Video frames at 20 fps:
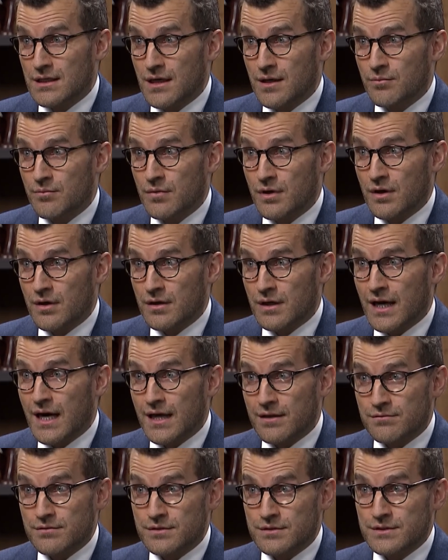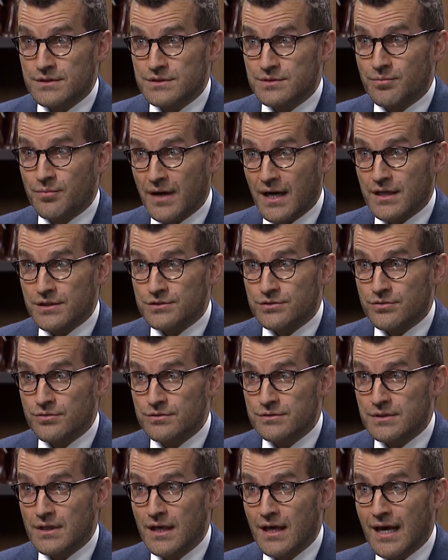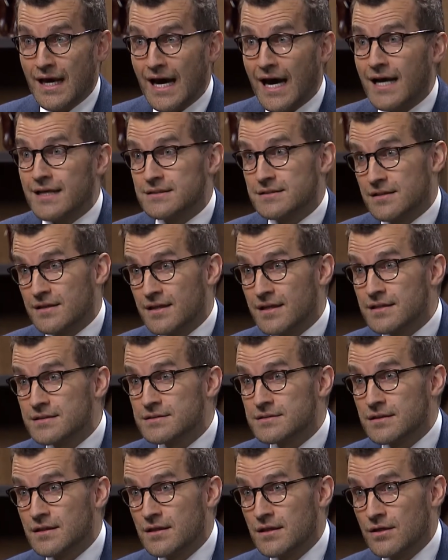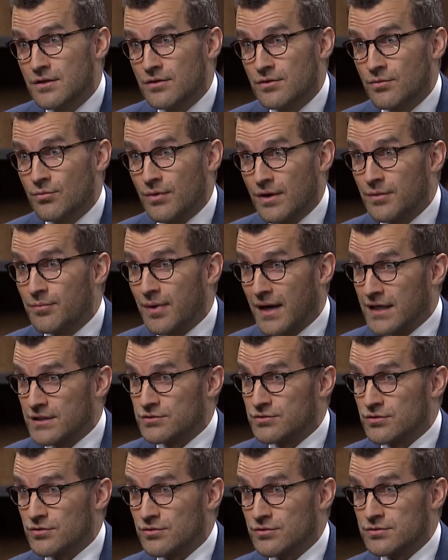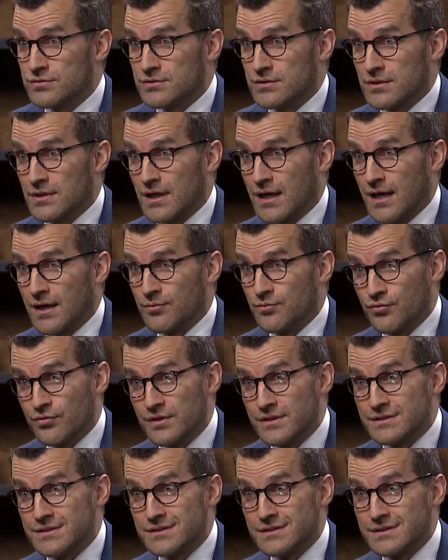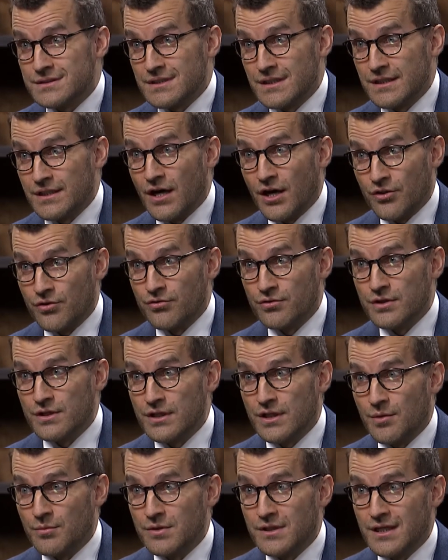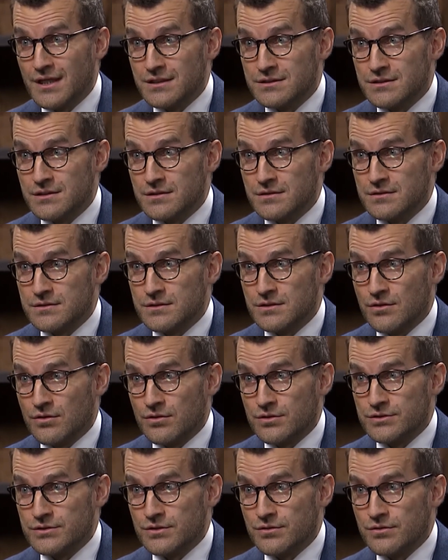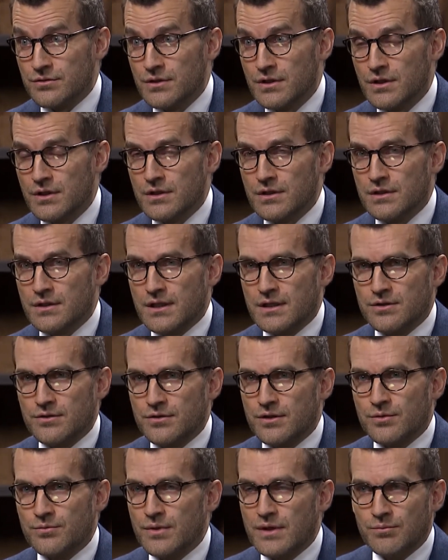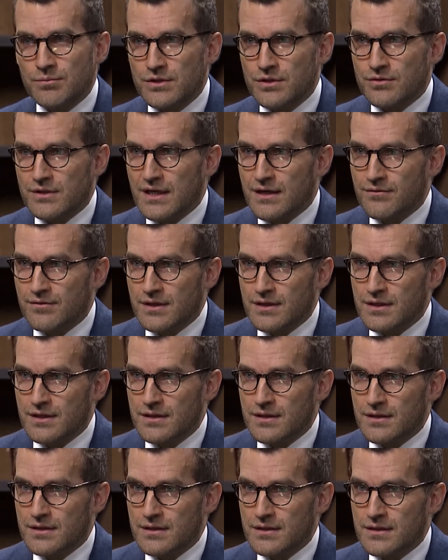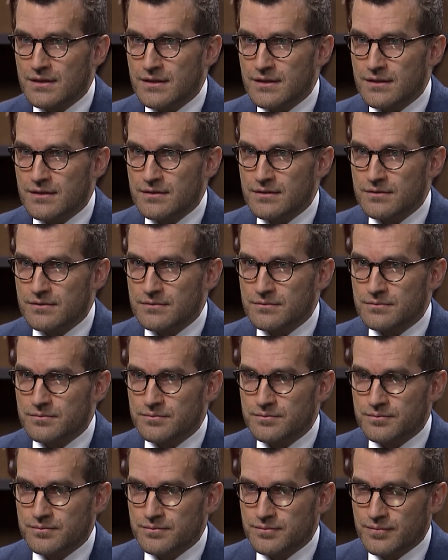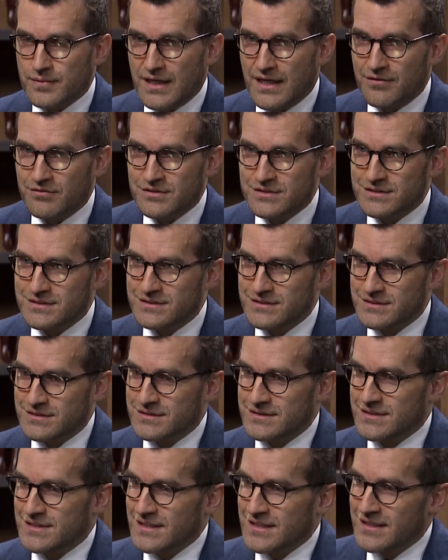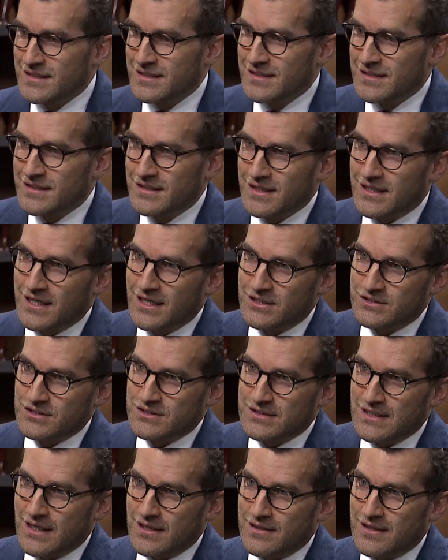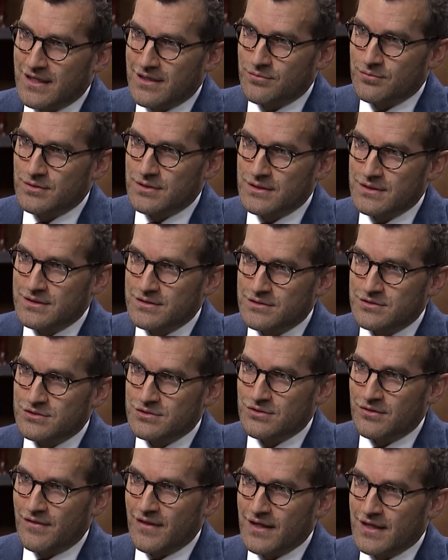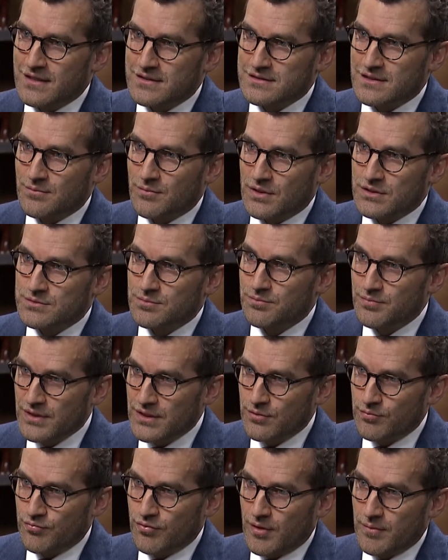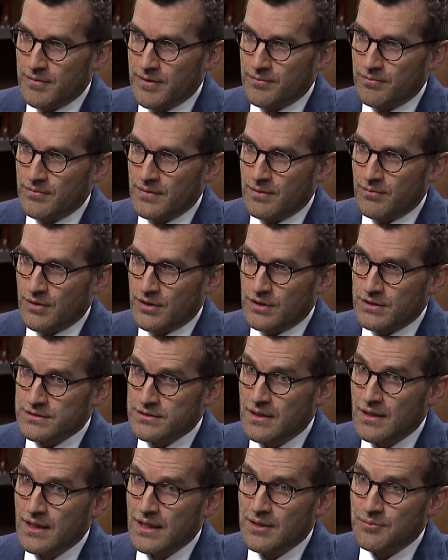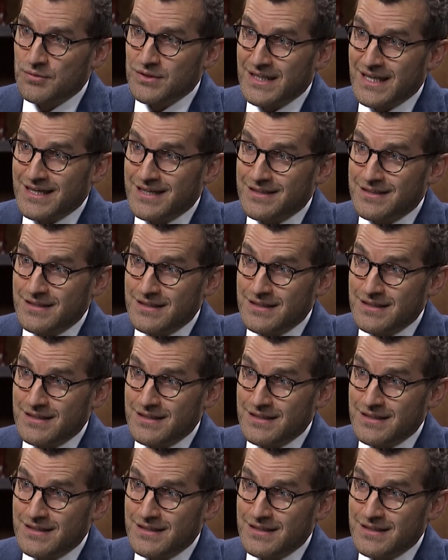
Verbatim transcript: among Adventist pastors, as it is with pastors and priests in other denominations also. I don't think we, we don't have any haven't seen indications that, that we should think it's a much bigger problem among us, but that it